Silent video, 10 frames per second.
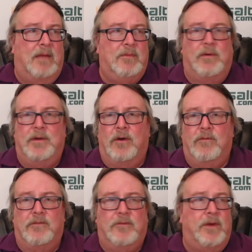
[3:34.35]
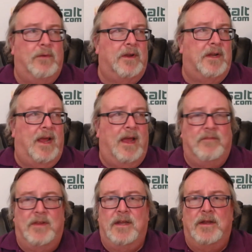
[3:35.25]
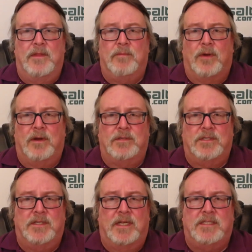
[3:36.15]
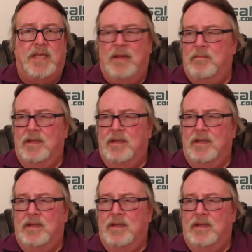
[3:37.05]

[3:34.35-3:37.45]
I'm going over 41.5 in the Broncos and Jets game.